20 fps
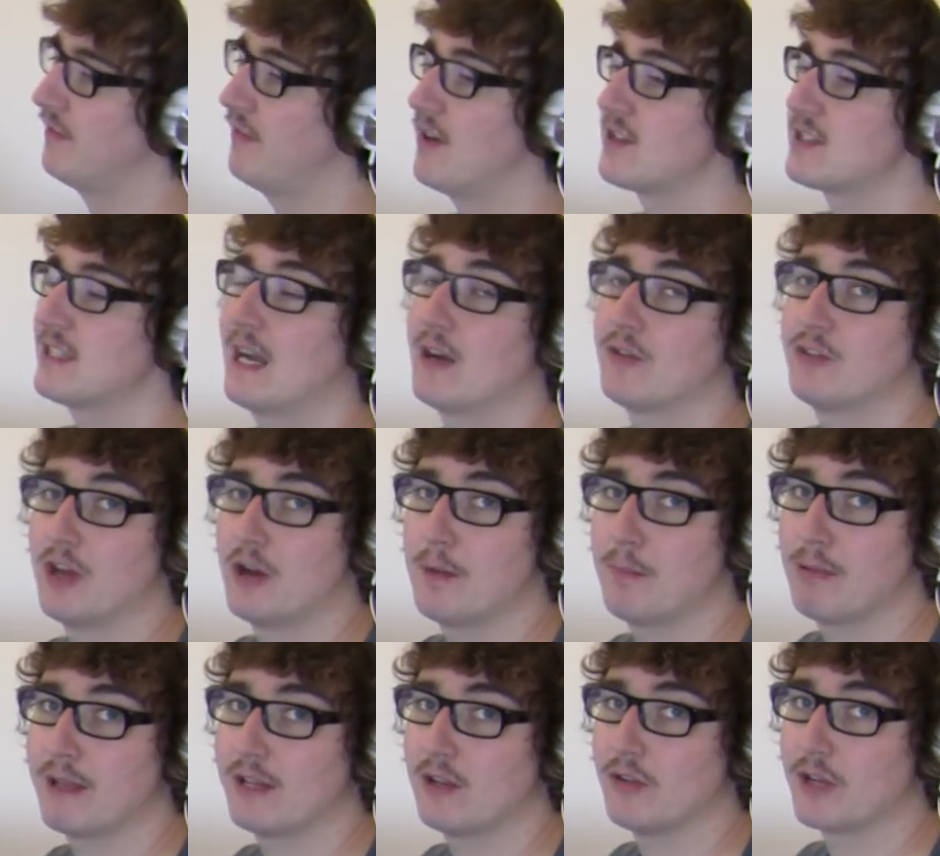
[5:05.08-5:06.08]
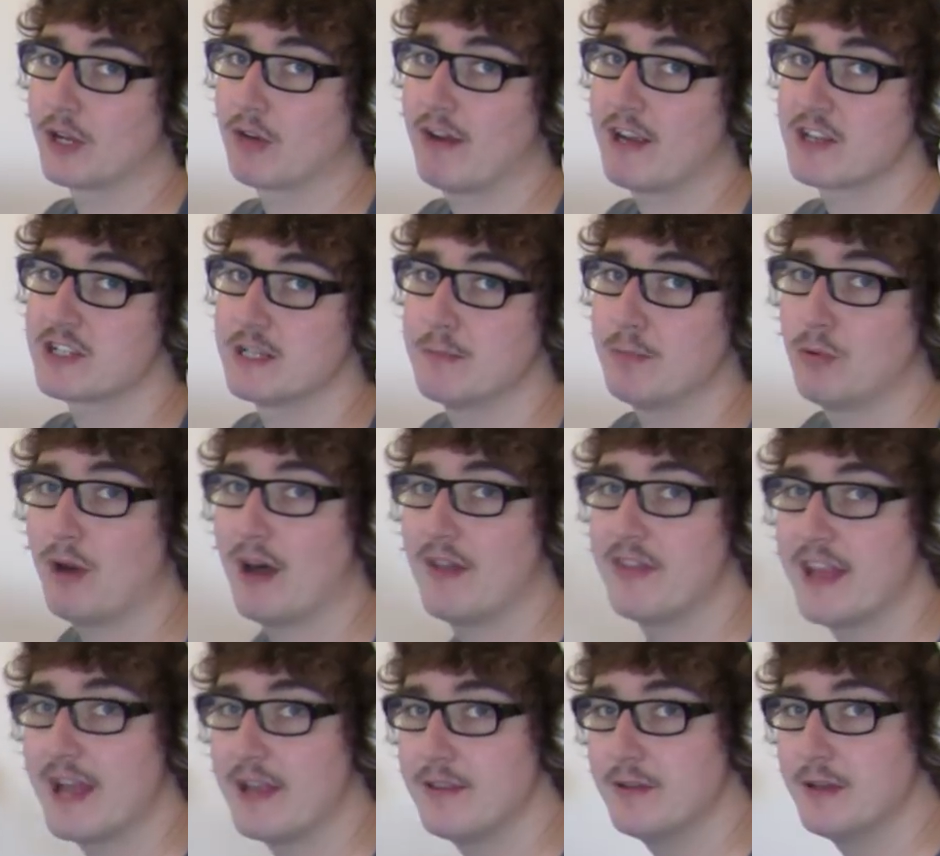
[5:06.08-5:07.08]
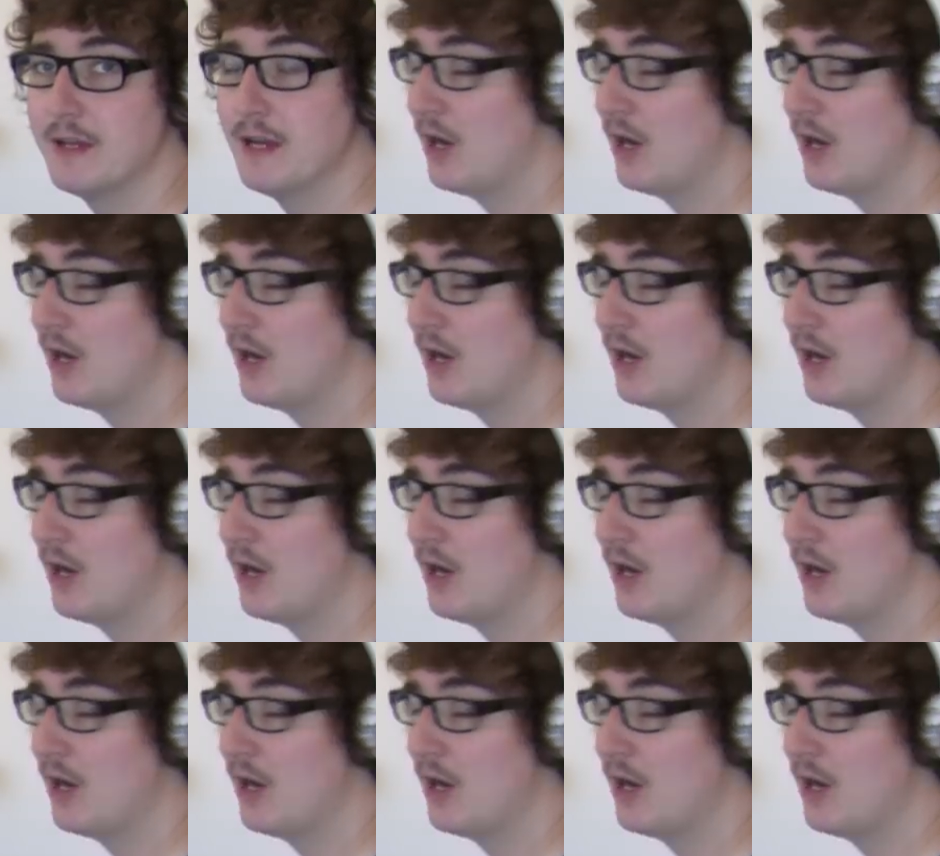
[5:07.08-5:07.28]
first loud note played on the crash cymbal, and then